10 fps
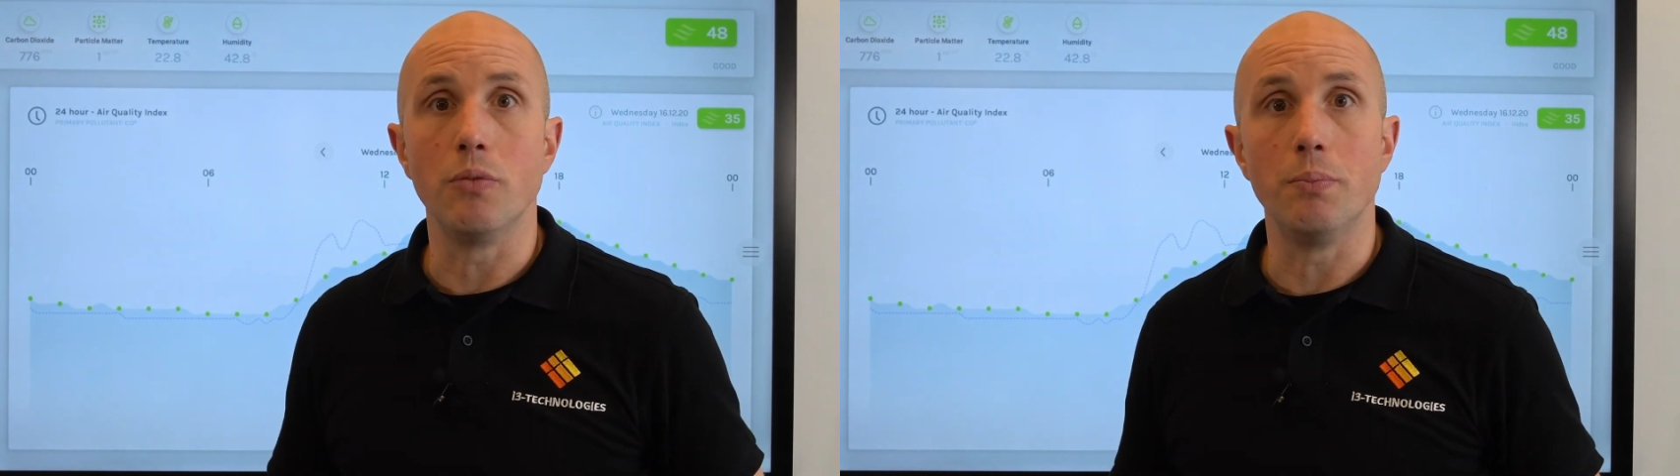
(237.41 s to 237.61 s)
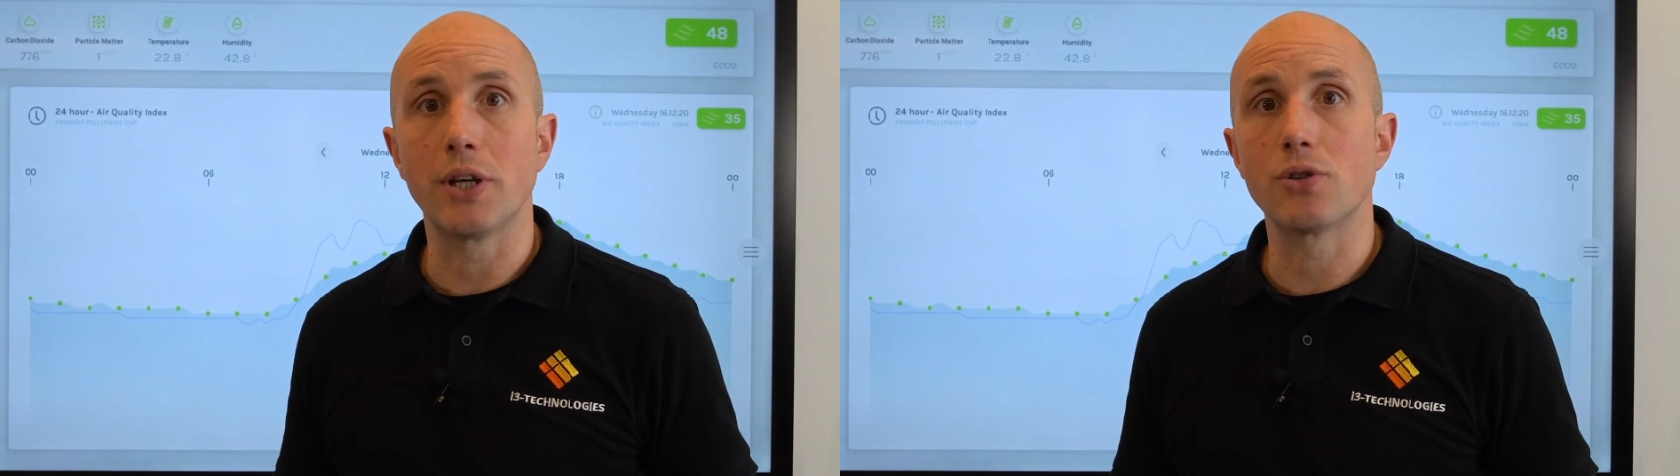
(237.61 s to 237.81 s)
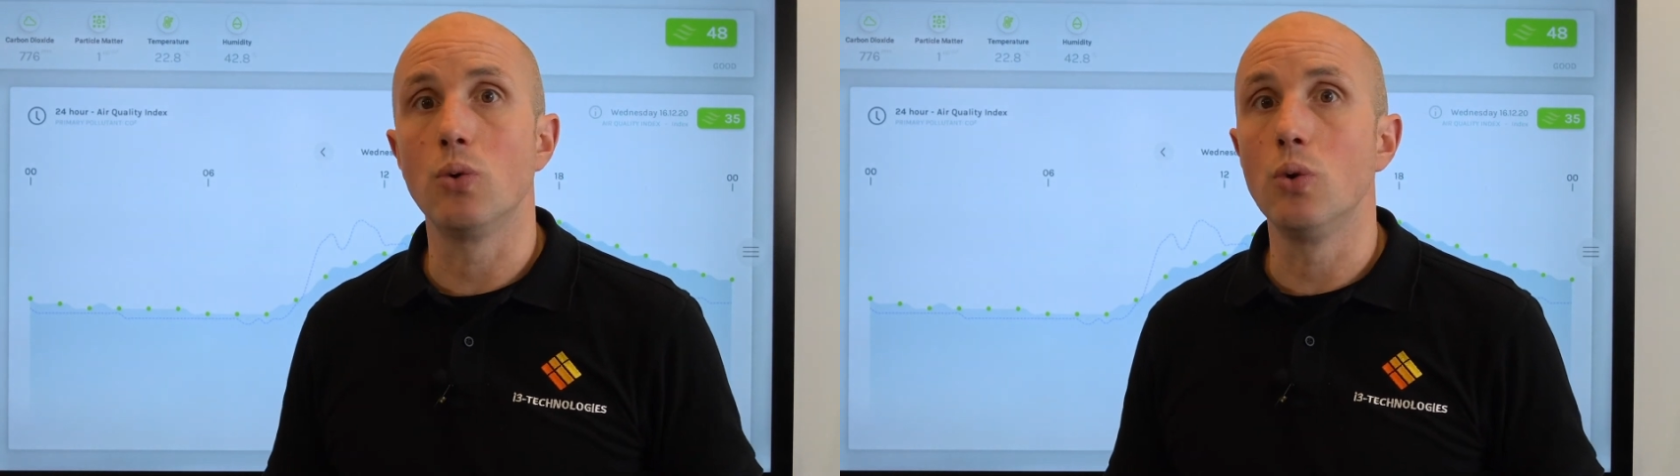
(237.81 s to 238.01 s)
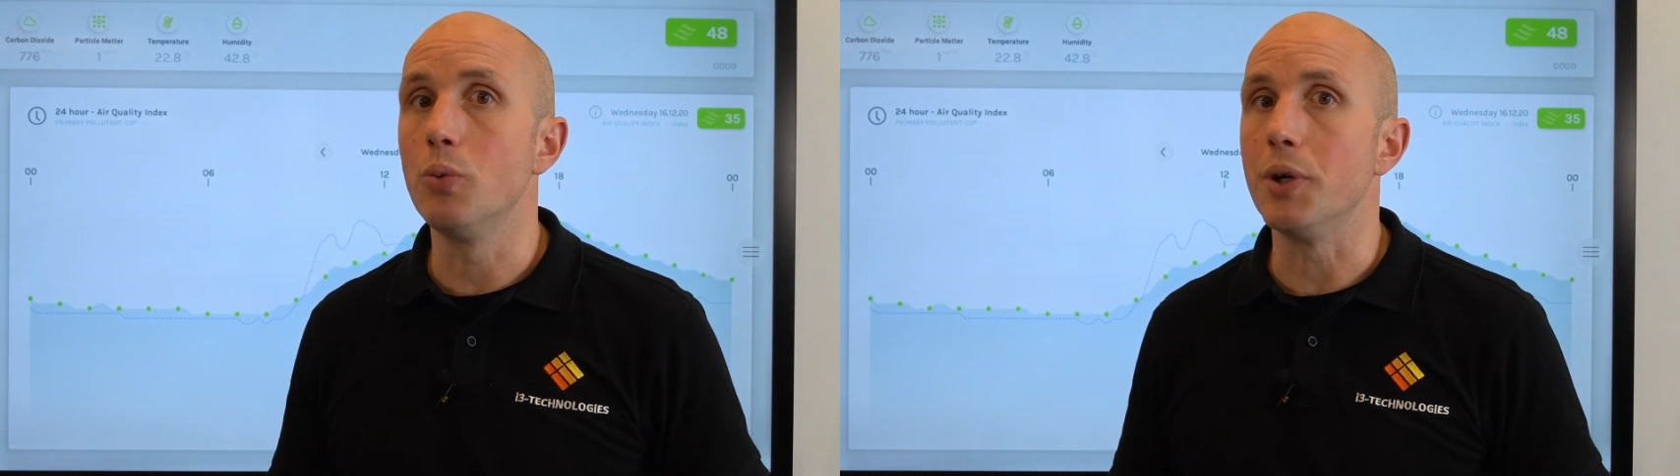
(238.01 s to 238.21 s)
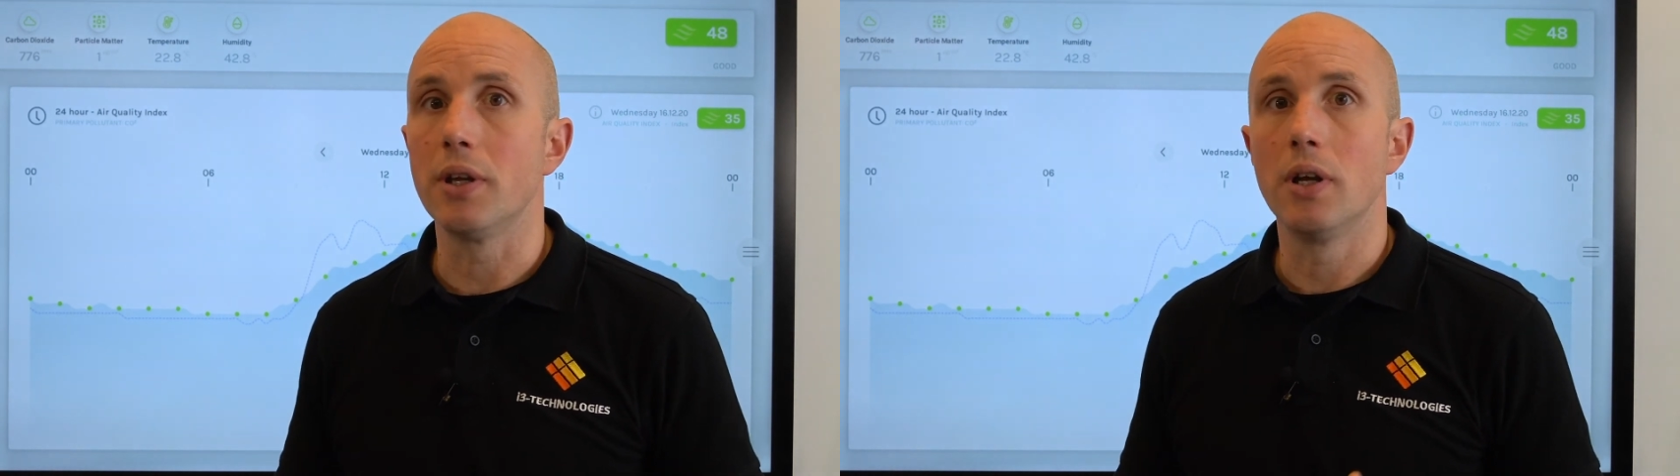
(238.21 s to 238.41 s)
big school
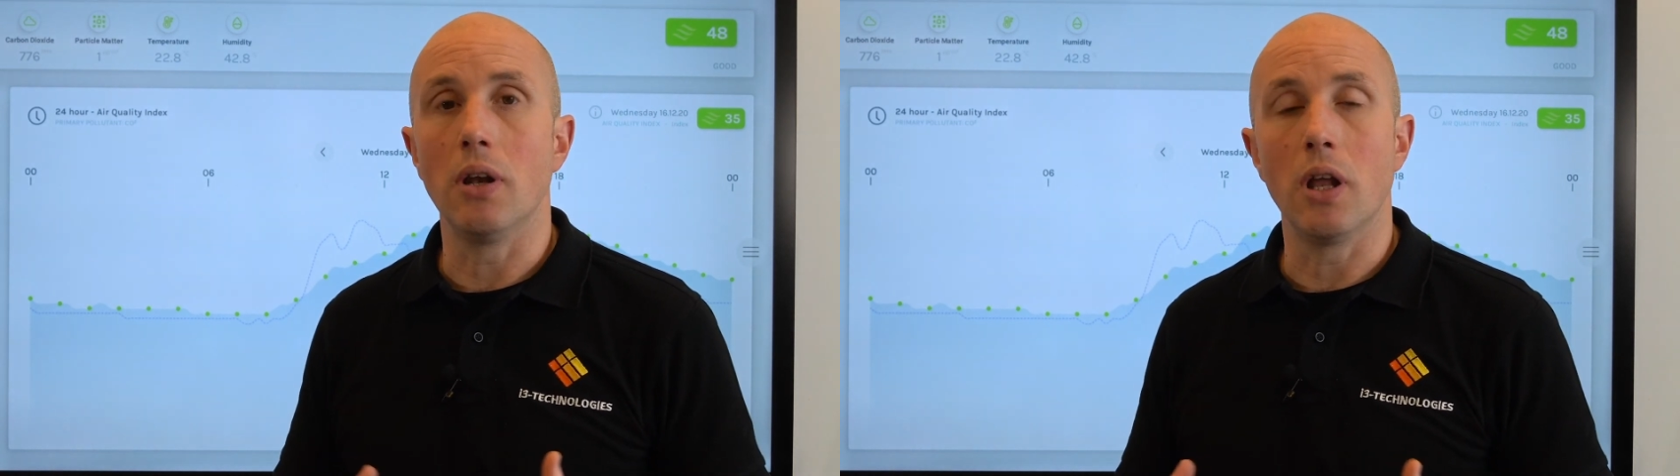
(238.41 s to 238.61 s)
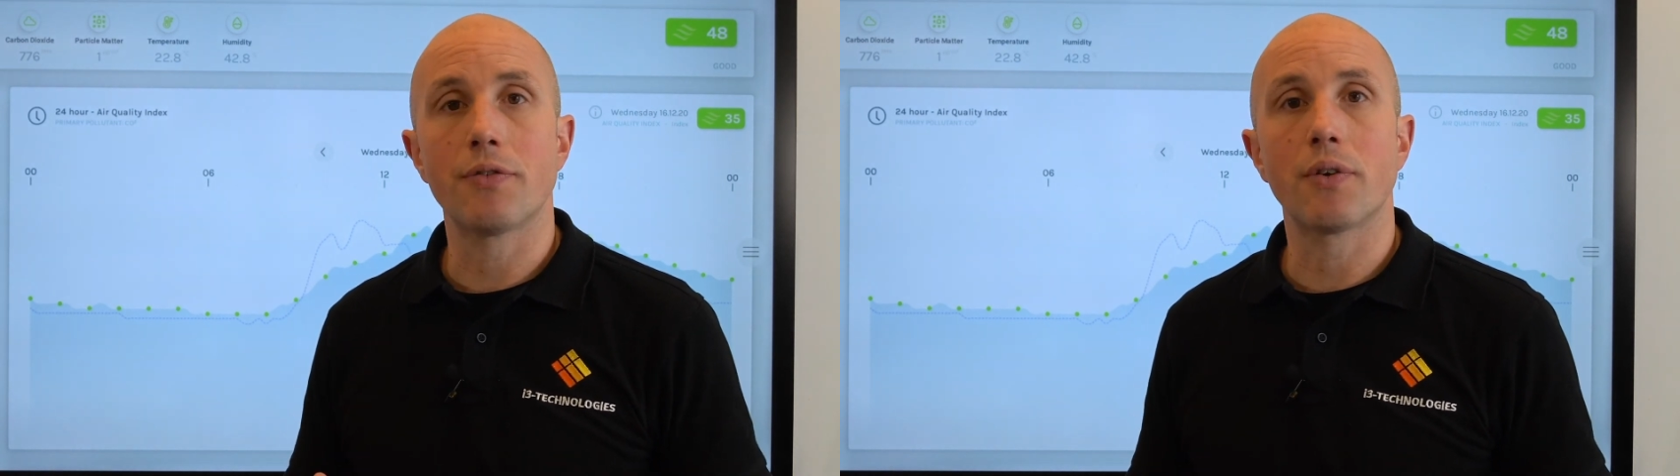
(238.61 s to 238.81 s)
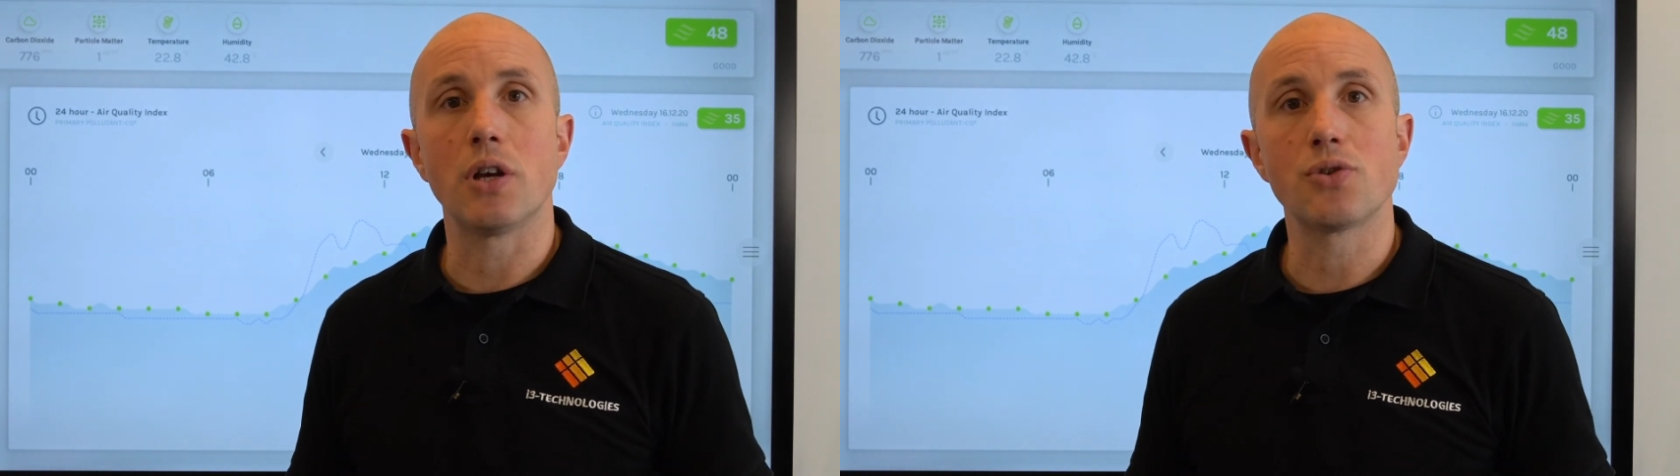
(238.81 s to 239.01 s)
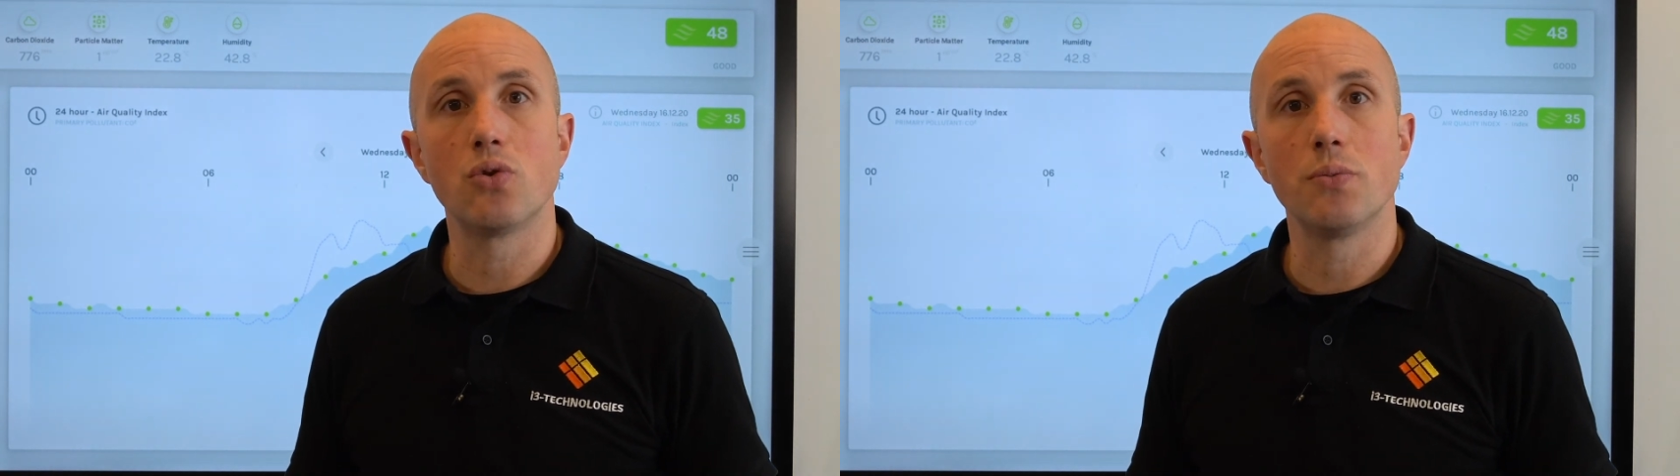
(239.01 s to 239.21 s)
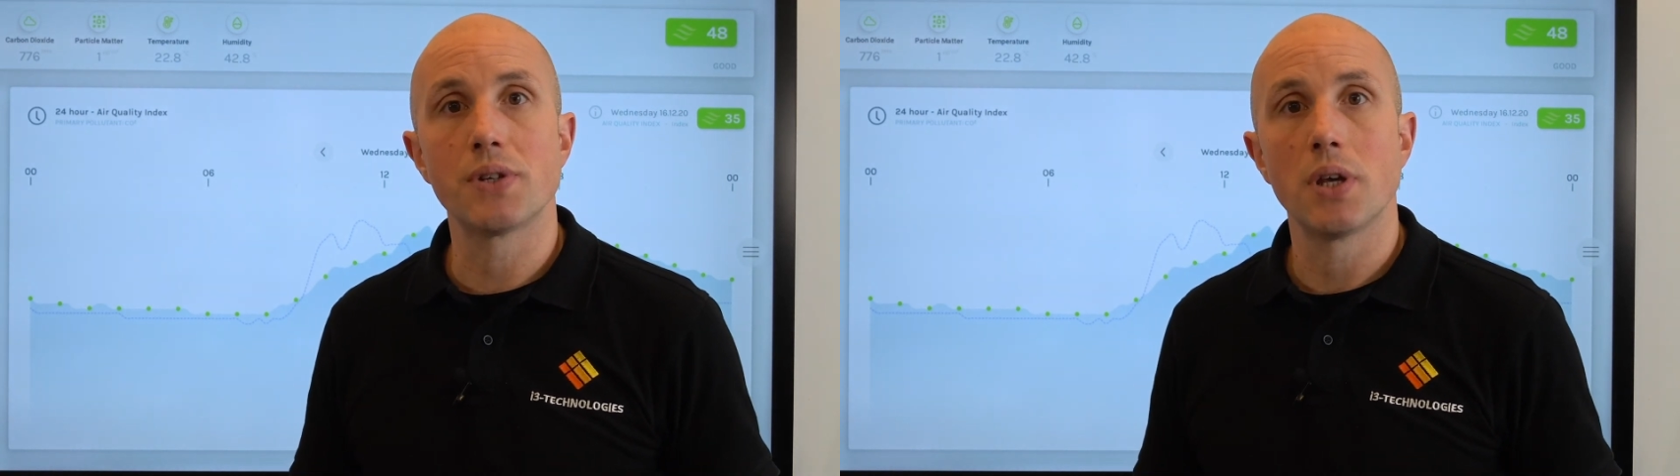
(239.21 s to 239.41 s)
with a lot of
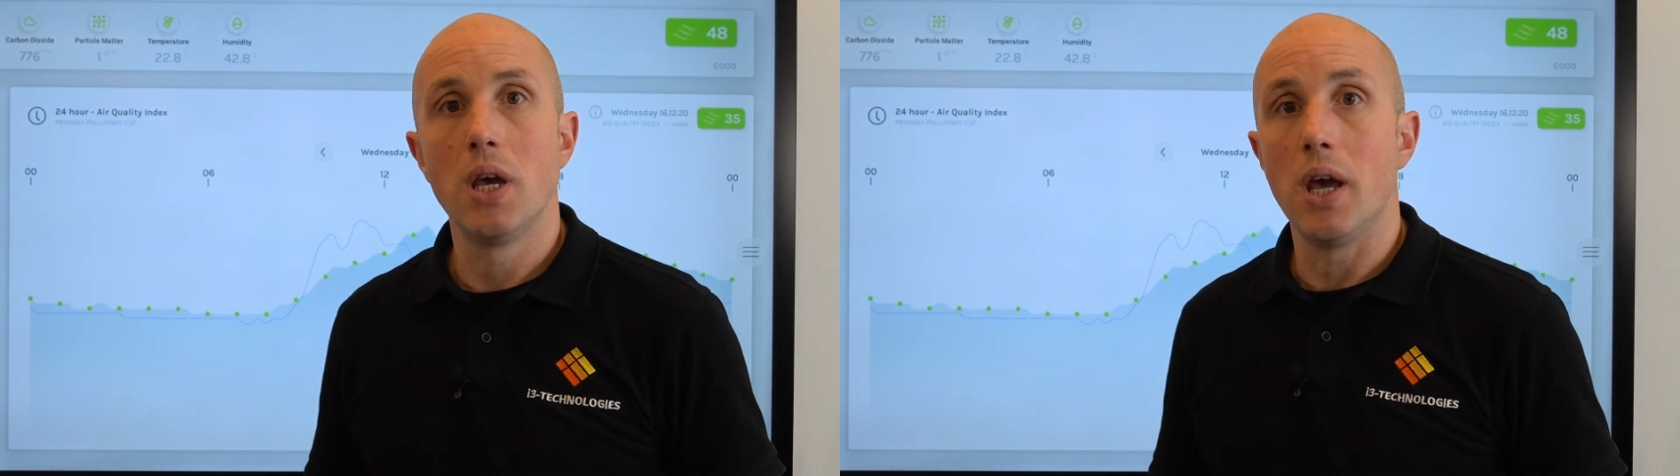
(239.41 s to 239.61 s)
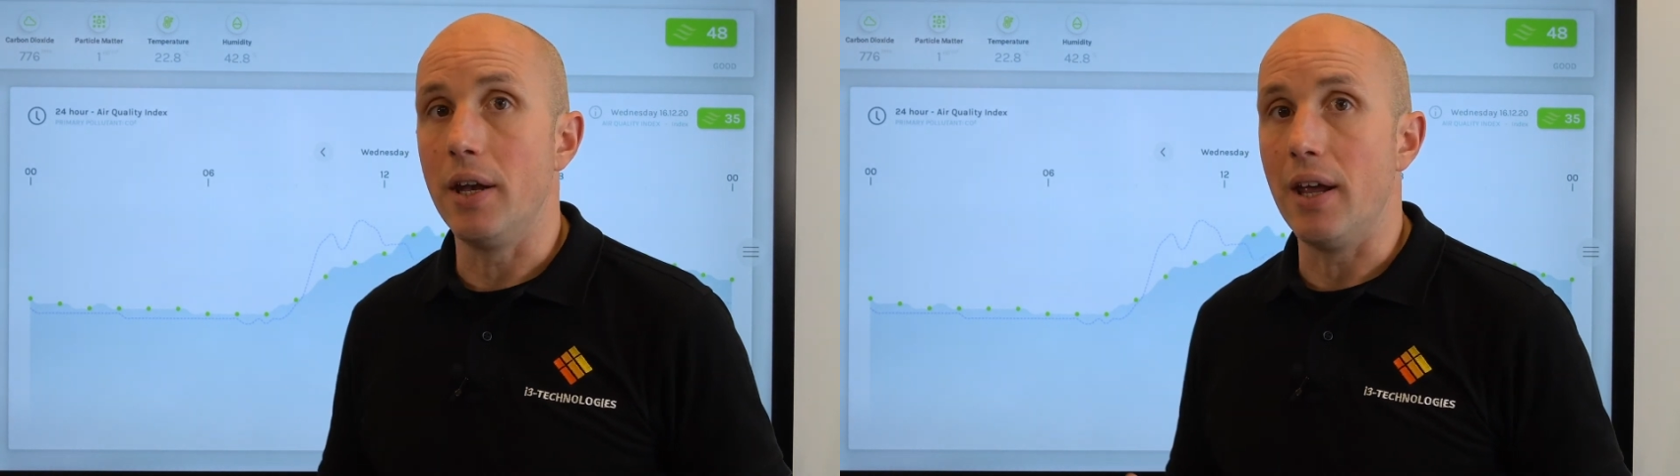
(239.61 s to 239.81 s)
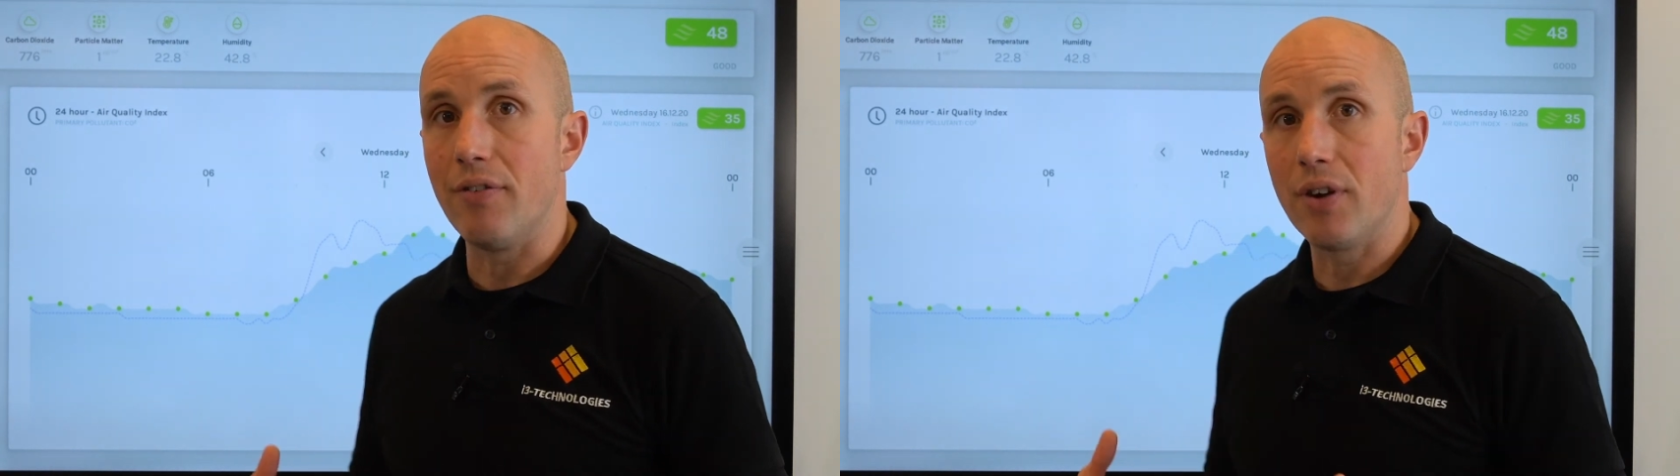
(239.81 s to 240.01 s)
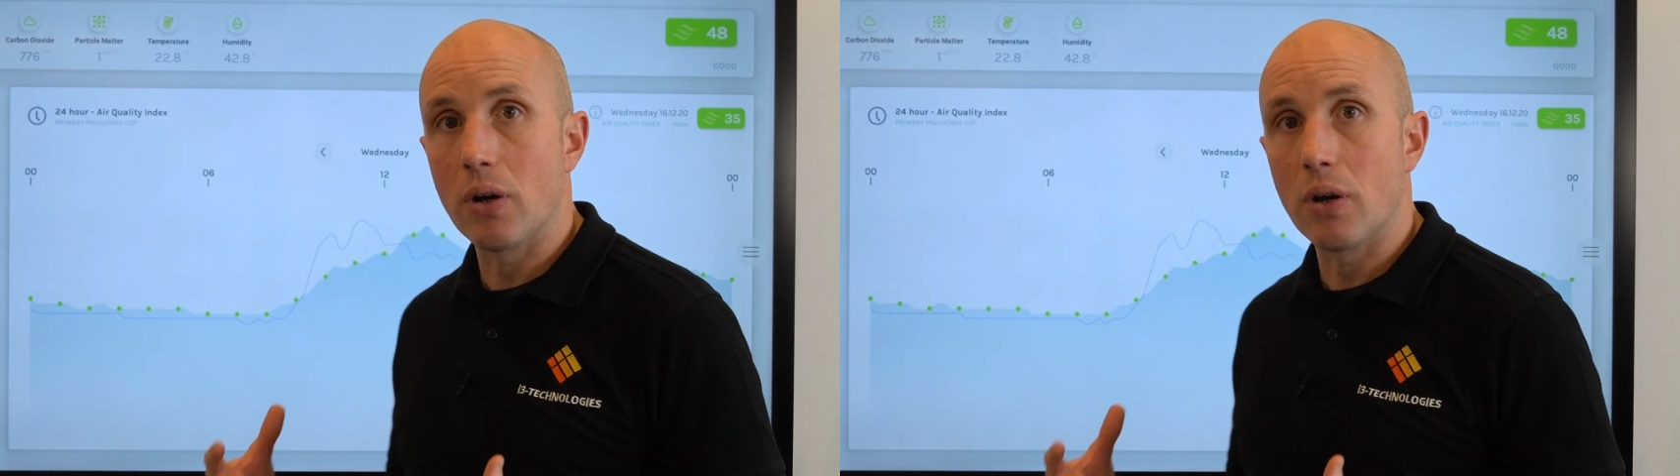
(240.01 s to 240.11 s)
classrooms, and in every